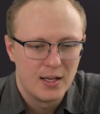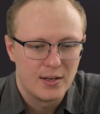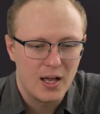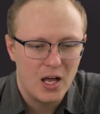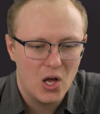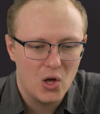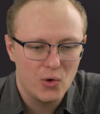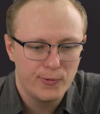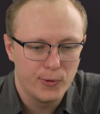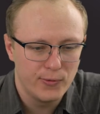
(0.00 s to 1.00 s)
Now,
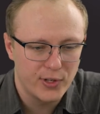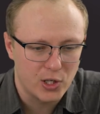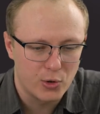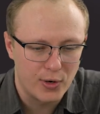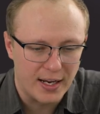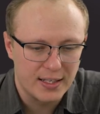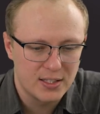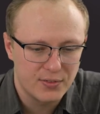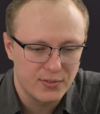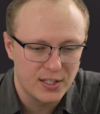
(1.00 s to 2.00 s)
for the crate,
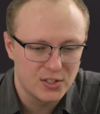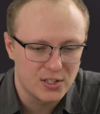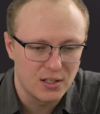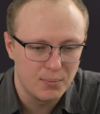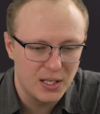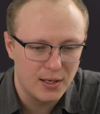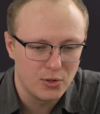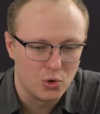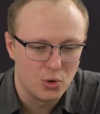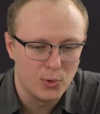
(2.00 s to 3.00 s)
there's going to be a
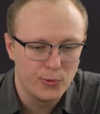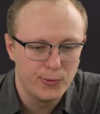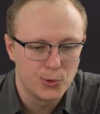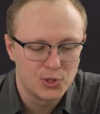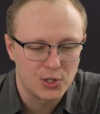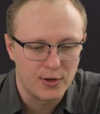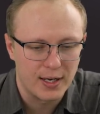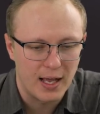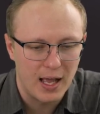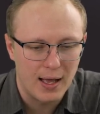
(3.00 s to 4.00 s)
normal force
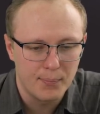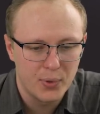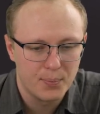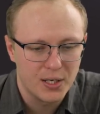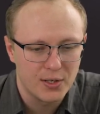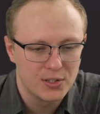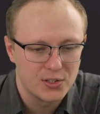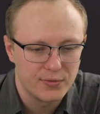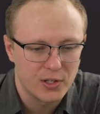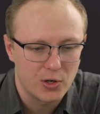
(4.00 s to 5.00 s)
going up because
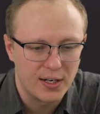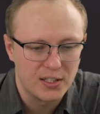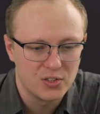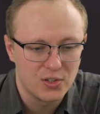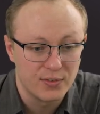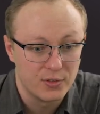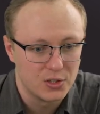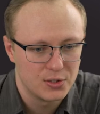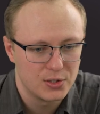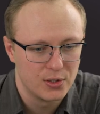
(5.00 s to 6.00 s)
the crate is on this
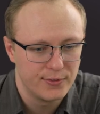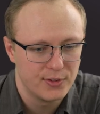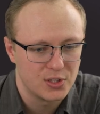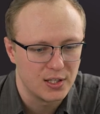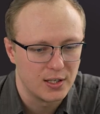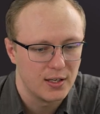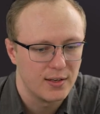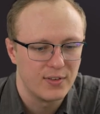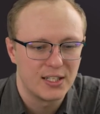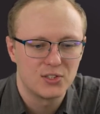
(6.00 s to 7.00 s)
surface here, and
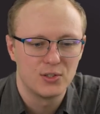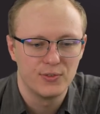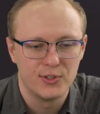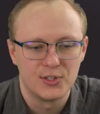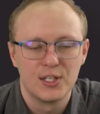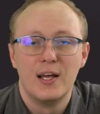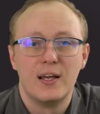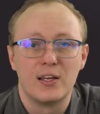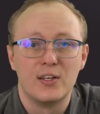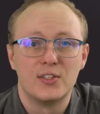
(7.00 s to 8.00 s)
that surface
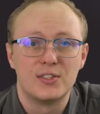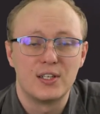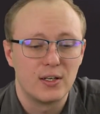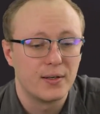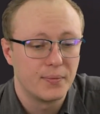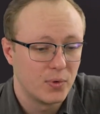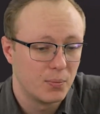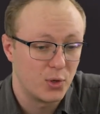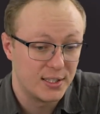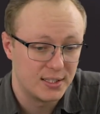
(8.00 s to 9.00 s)
is
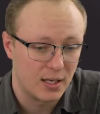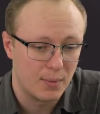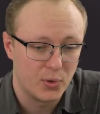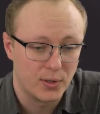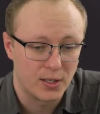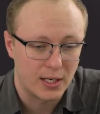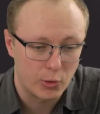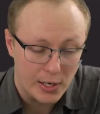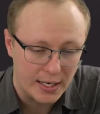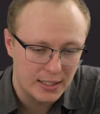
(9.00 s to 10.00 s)
pressing up on the
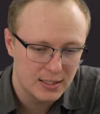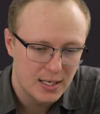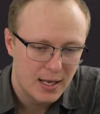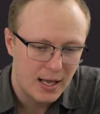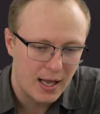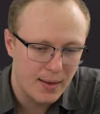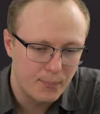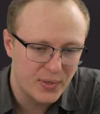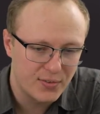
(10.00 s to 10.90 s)
crate. But